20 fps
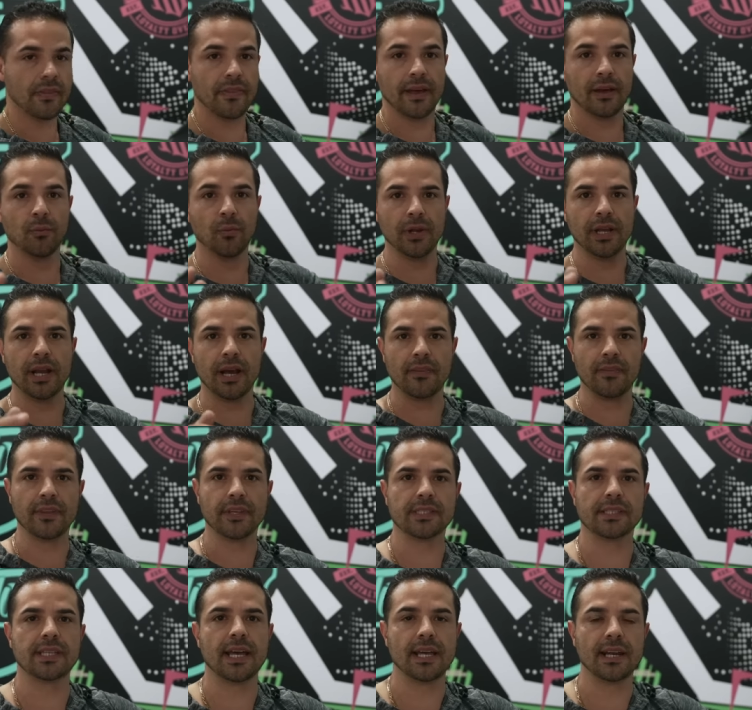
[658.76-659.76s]
And then we got
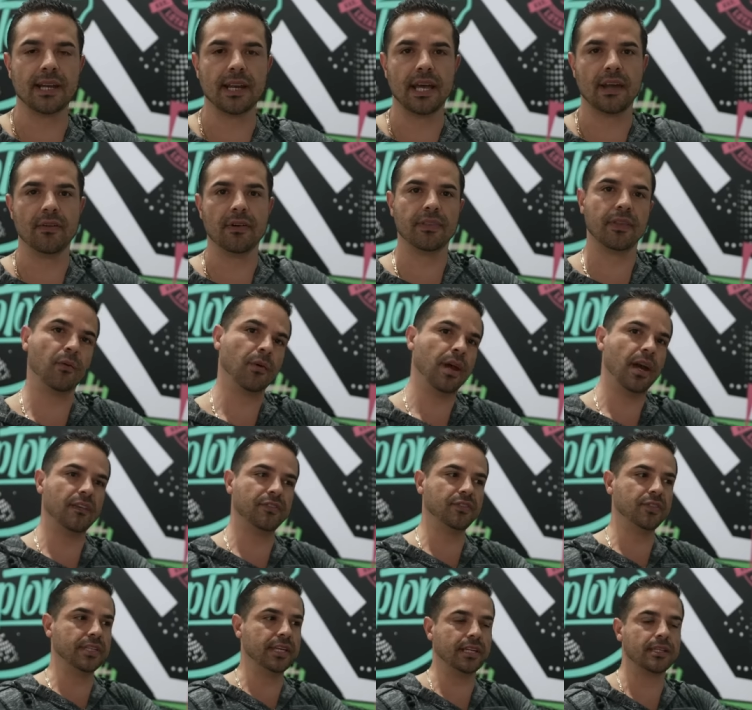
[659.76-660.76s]
this 911 that we
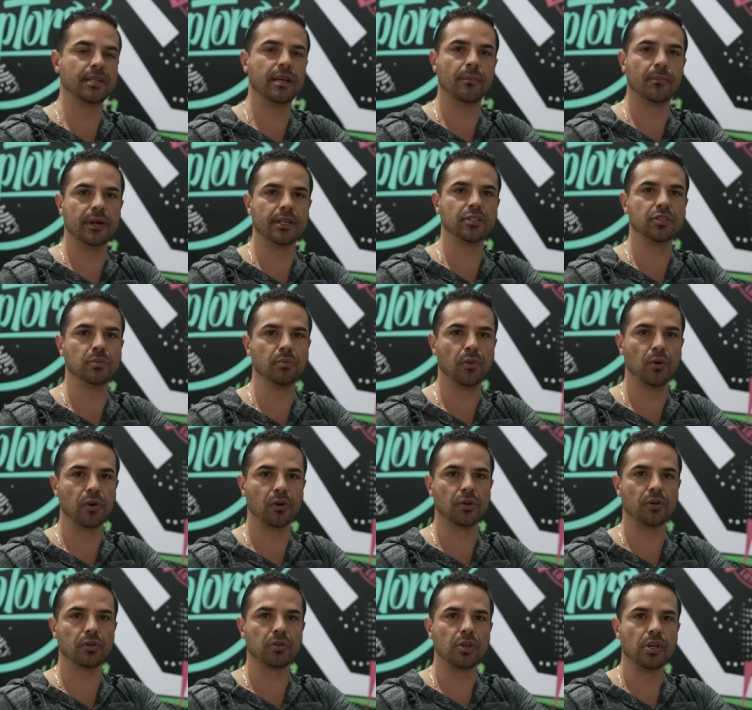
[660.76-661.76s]
have to get done by
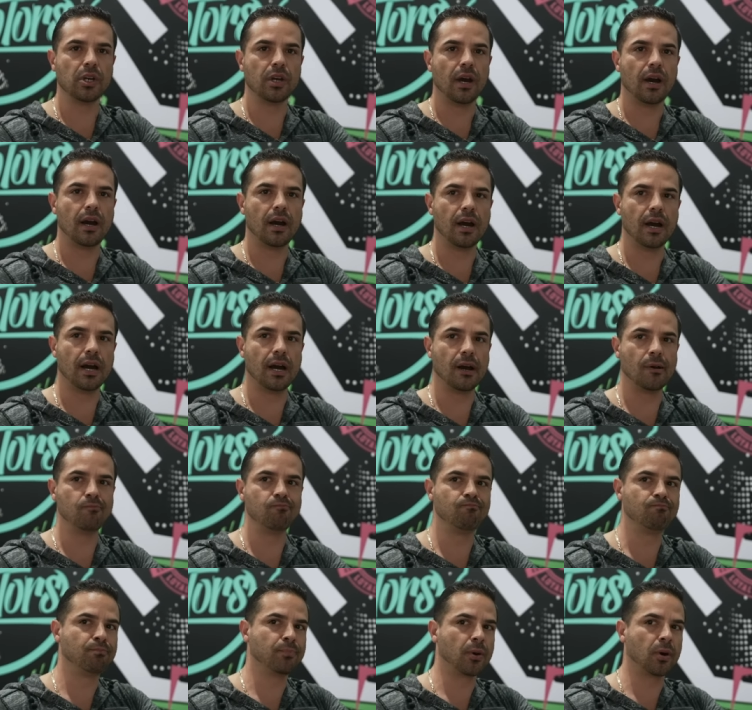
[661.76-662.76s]
tomorrow, um,
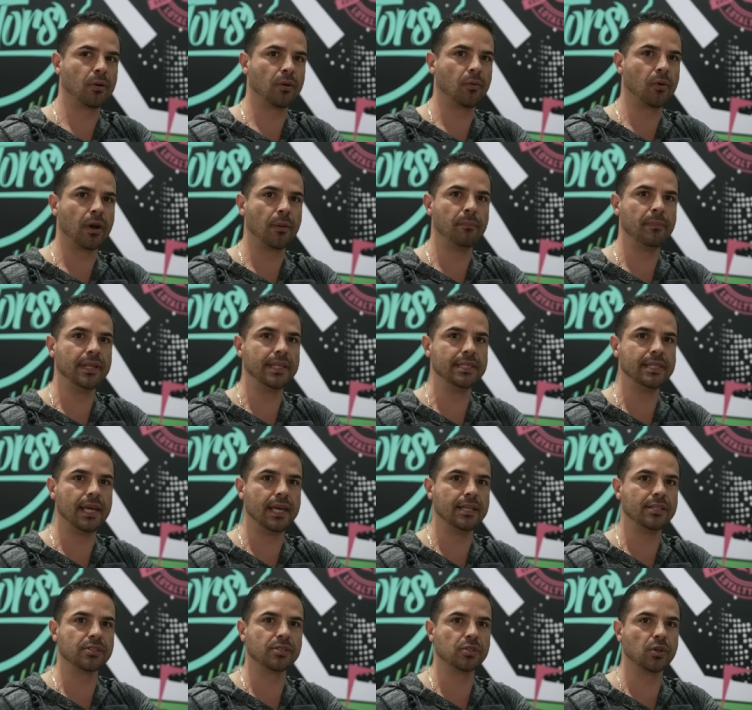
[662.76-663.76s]
probably around
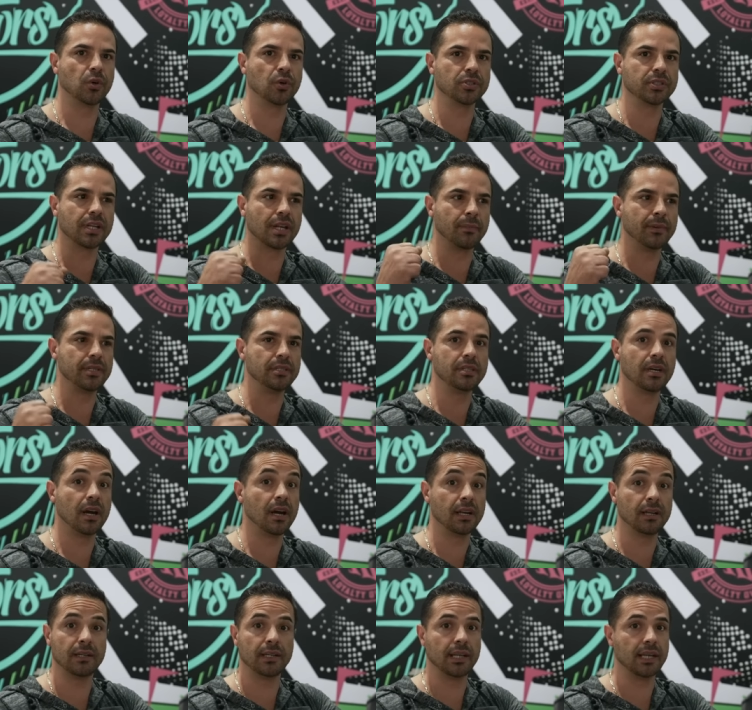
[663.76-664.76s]
midday. So it's gonna be
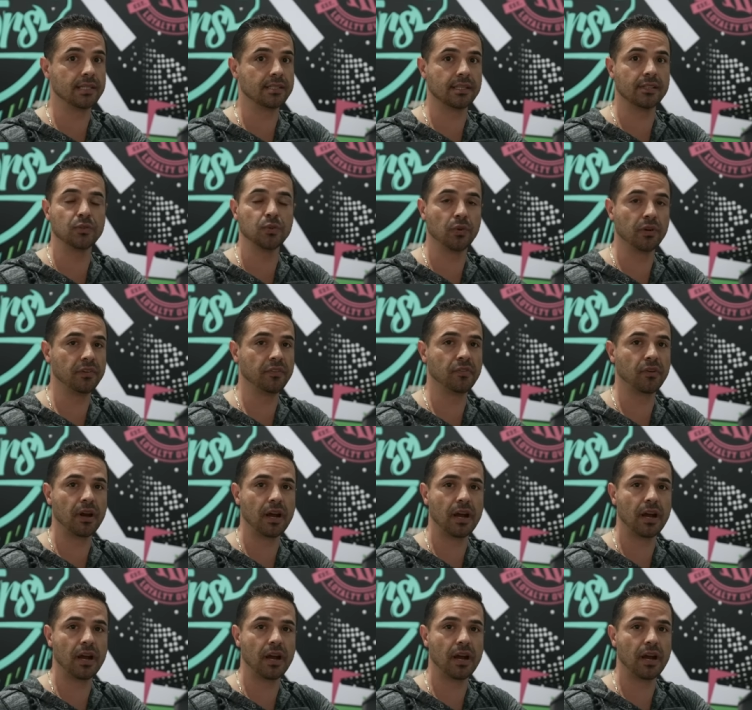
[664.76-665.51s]
done less than 24